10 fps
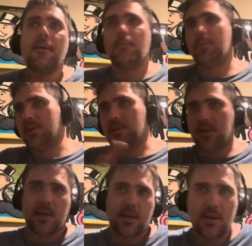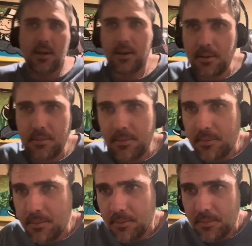But it's like
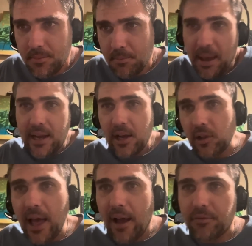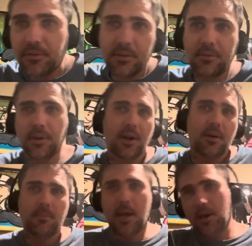make a left, you know,
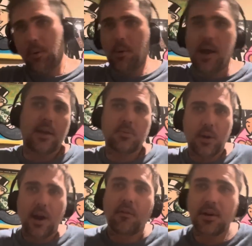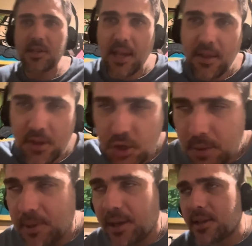make a right, whatever. It's saying the
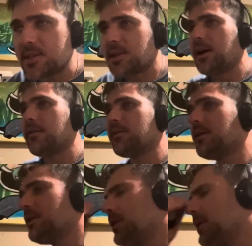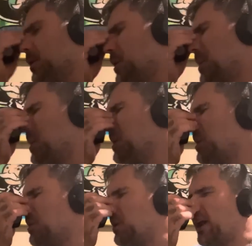GPS stuff.
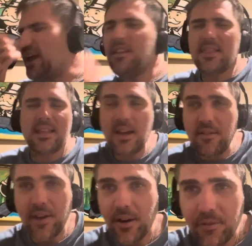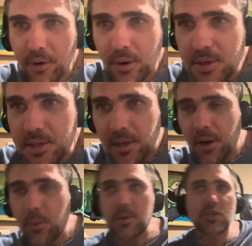And I didn't think of it at first, you
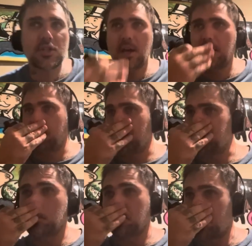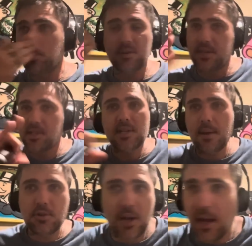know, we're just kind of all, st- we're, this time
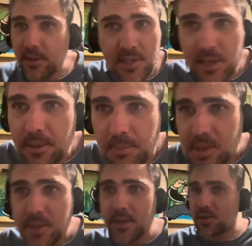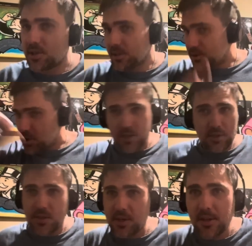she's not listening to music. She's just
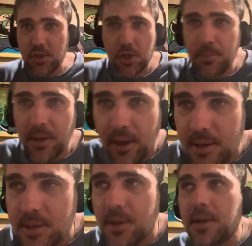listening to the GPS.